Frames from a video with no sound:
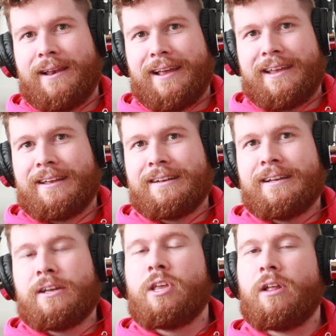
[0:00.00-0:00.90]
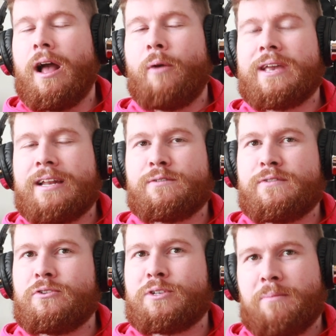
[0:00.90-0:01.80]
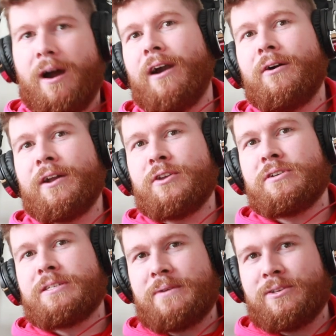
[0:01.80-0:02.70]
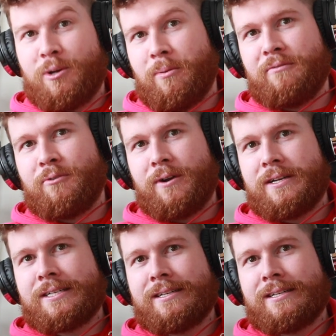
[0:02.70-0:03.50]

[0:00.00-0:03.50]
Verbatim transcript: like, oh, we can interview you tomorrow and you need to be in Dublin for it.